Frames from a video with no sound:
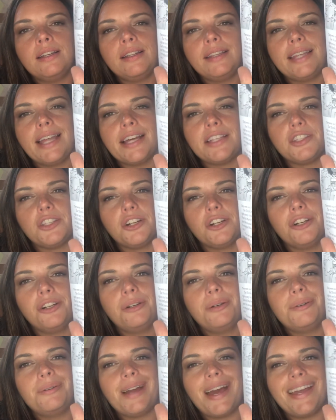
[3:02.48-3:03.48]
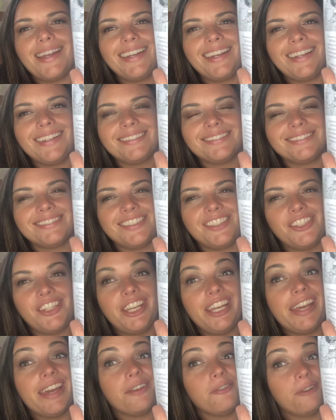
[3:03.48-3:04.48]
That's her writing.
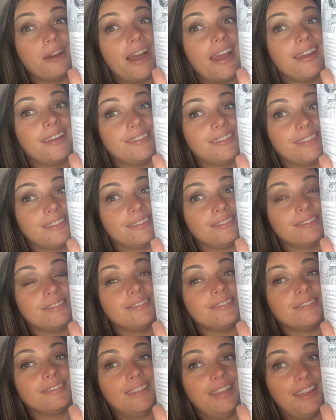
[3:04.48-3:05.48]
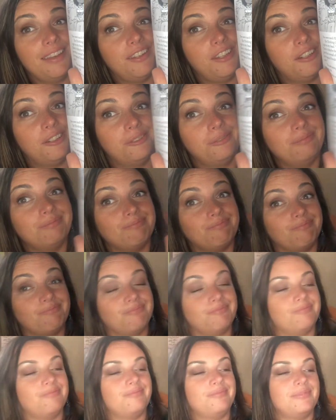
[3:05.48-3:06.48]
She can write. Can you?
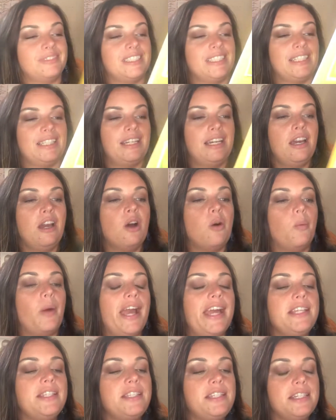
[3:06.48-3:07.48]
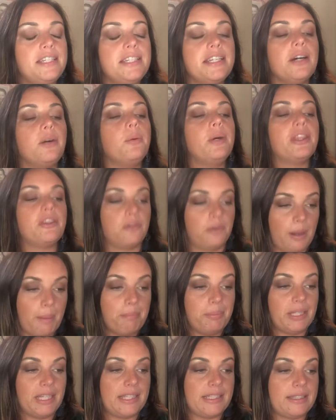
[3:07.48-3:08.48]
Ways to deal with
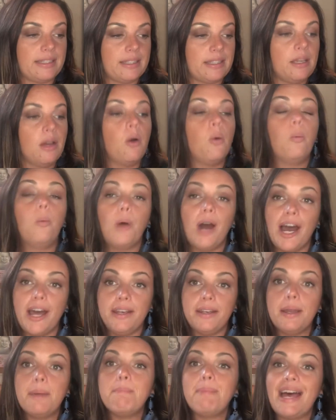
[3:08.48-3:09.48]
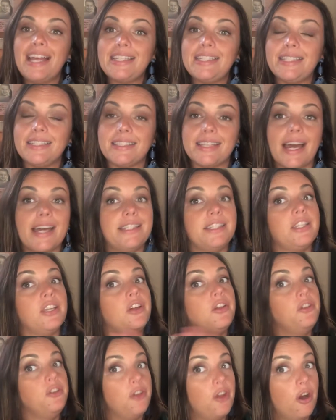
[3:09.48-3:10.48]
grumplets. 1. Pesticides.
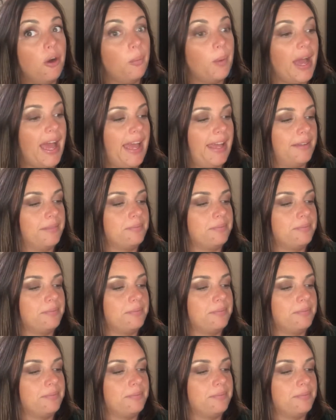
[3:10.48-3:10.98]
No way.